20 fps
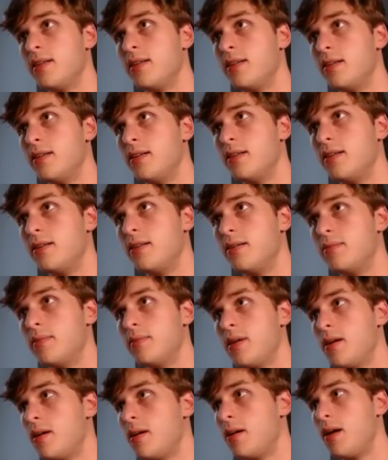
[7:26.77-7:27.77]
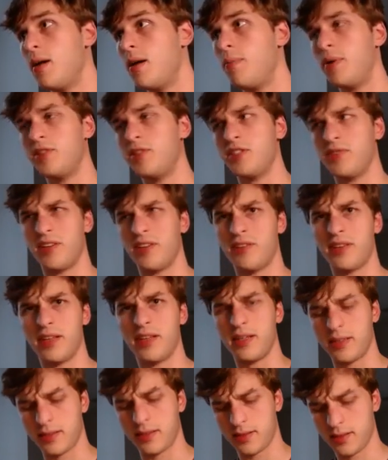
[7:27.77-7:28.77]
um, a bunch of other
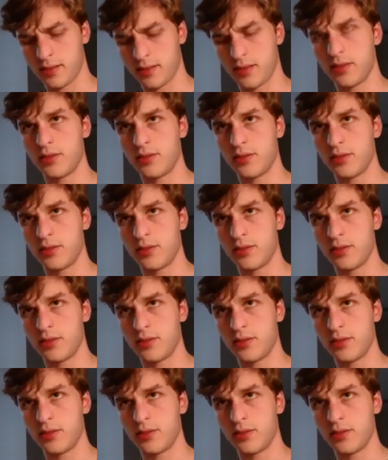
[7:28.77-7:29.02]
things.